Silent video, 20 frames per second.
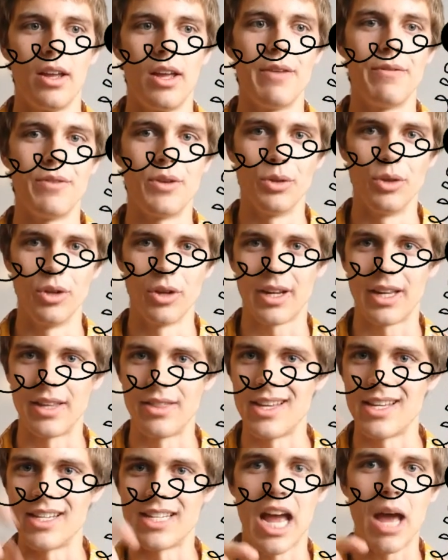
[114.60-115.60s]
if you look
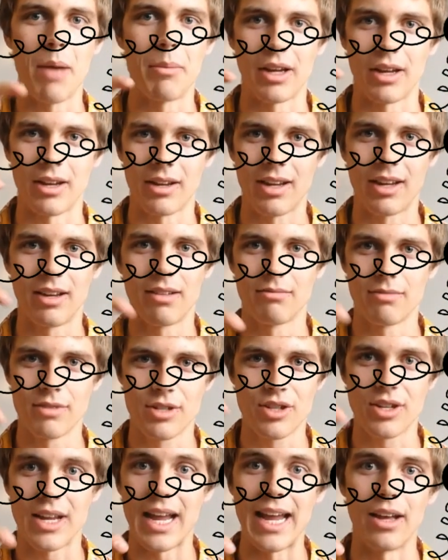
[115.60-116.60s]
at the atomic
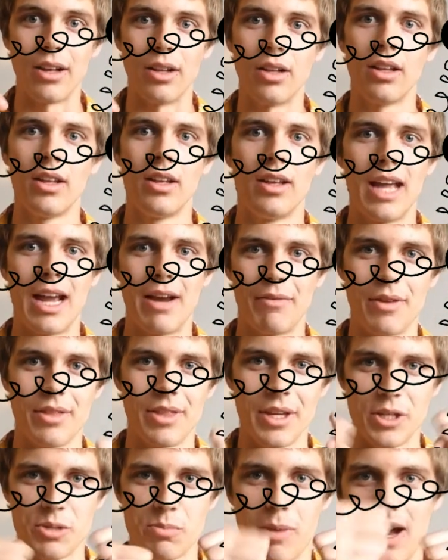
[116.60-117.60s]
scale.
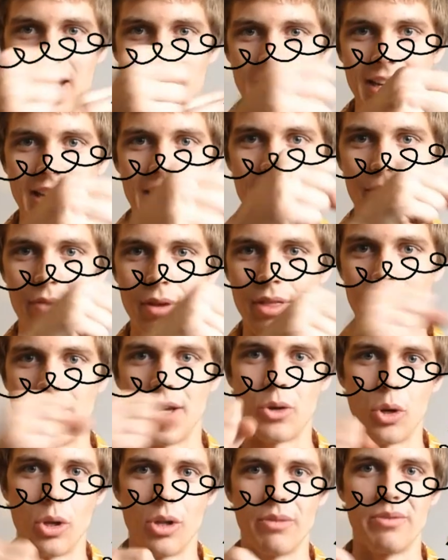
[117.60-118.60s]
Everything's bonded to
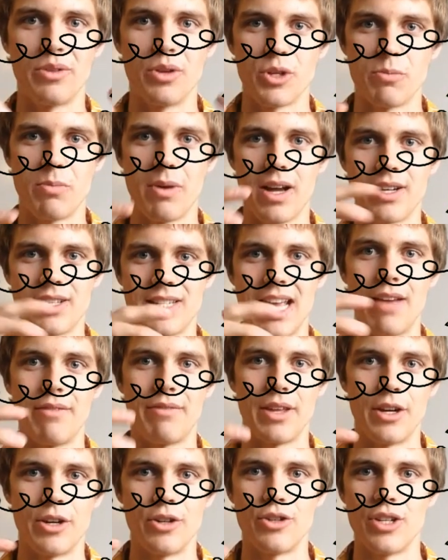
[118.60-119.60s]
everything. All of those bonds
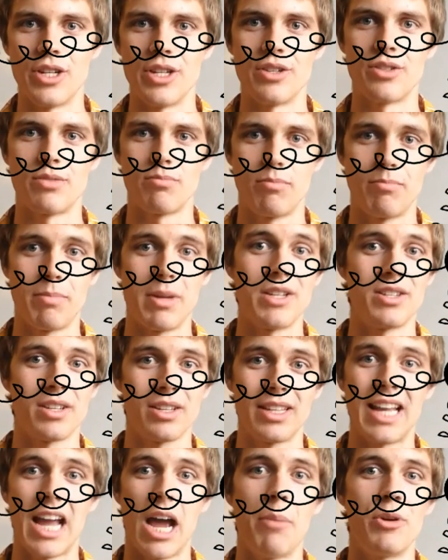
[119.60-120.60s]
have energies.
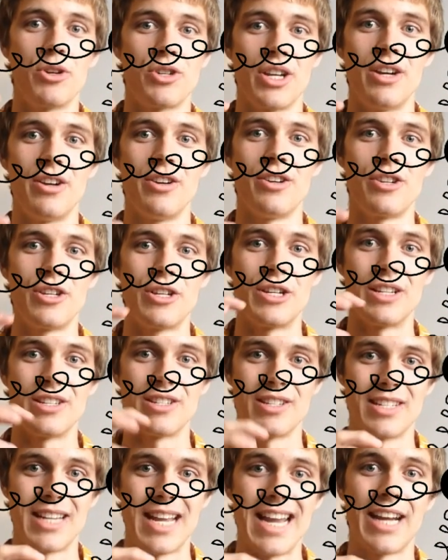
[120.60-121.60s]
Basically, how much energy
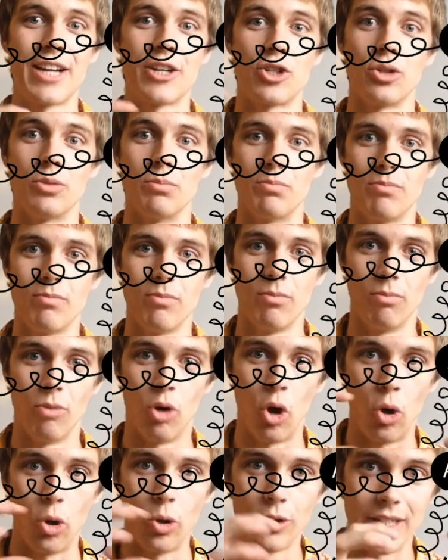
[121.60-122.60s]
does it take to
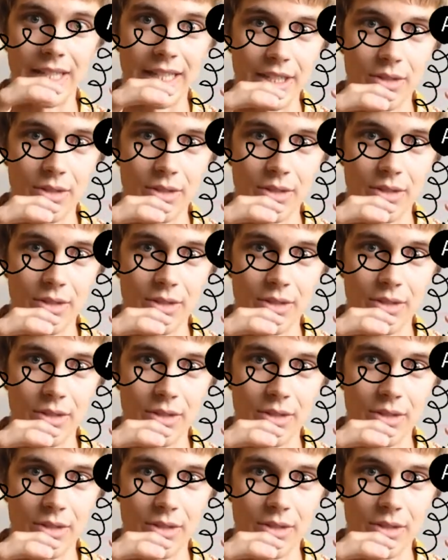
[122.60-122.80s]
hold